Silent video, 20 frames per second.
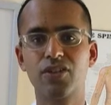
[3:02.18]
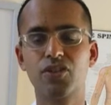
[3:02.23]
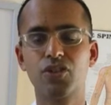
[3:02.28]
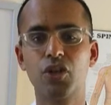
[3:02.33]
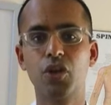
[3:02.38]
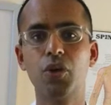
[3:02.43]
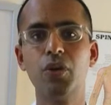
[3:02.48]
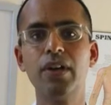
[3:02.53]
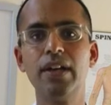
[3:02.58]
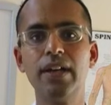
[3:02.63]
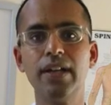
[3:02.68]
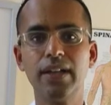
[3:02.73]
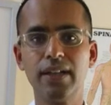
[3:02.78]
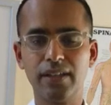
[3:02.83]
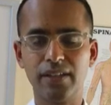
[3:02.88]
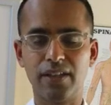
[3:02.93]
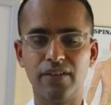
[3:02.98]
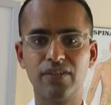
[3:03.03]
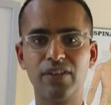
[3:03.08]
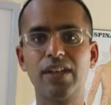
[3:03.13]
So
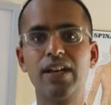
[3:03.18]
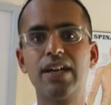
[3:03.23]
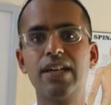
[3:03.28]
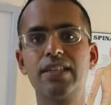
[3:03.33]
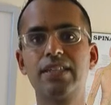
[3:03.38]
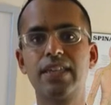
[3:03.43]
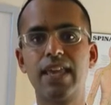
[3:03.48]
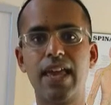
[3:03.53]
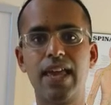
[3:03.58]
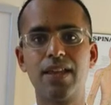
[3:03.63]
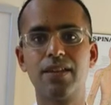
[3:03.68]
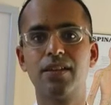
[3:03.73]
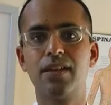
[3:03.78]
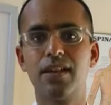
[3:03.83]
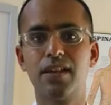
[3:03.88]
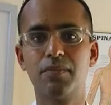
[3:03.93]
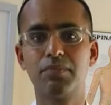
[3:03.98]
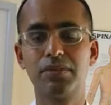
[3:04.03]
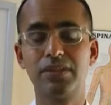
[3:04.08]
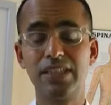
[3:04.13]
love you guys, and
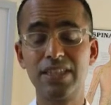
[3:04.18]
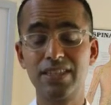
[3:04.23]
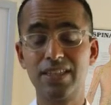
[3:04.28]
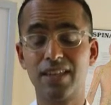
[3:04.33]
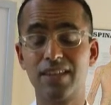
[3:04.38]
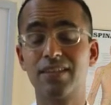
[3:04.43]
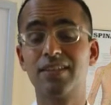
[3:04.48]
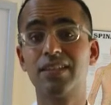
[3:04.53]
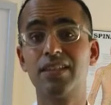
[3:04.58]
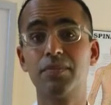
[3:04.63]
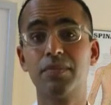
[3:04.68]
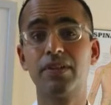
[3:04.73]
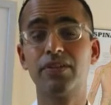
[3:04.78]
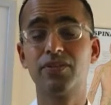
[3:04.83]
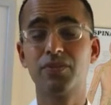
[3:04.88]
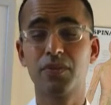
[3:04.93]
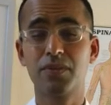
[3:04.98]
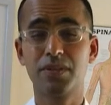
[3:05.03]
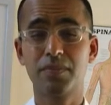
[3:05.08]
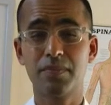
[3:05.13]
please send this email
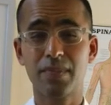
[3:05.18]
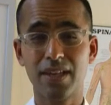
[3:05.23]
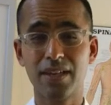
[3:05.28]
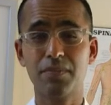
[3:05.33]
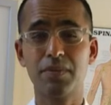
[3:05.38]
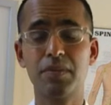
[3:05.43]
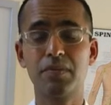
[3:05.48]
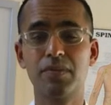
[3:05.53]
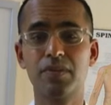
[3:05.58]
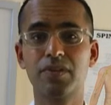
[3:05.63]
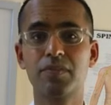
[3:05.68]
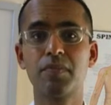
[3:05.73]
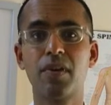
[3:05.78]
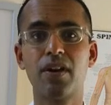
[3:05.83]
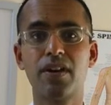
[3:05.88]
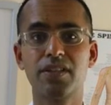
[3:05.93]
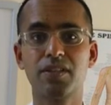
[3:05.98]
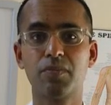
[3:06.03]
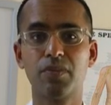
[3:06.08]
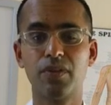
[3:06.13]
to as many people as
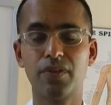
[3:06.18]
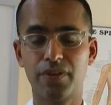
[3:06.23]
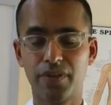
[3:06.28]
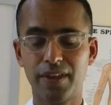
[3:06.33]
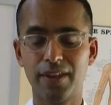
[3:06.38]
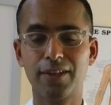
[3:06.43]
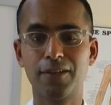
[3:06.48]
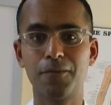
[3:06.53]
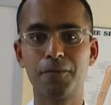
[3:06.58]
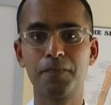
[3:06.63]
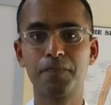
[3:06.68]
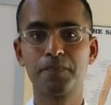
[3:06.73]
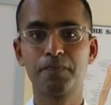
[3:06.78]
possible. Thank you.